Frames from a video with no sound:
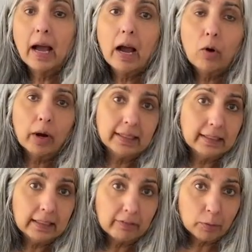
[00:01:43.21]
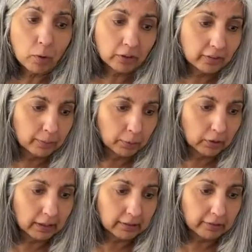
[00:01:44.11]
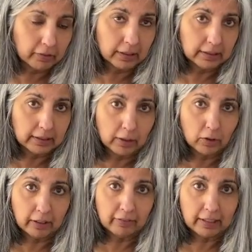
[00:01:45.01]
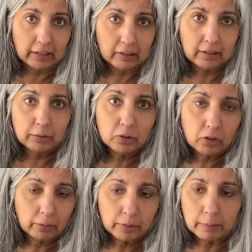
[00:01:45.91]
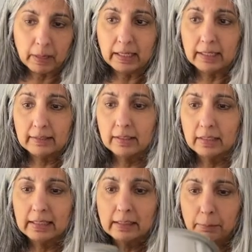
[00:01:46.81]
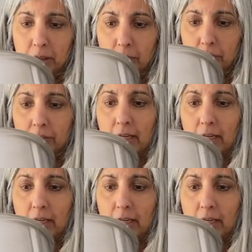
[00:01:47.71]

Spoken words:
Oh, I didn't even wash the bowl out after I did the cauliflower because I'm going to chop some onions, and a little bit of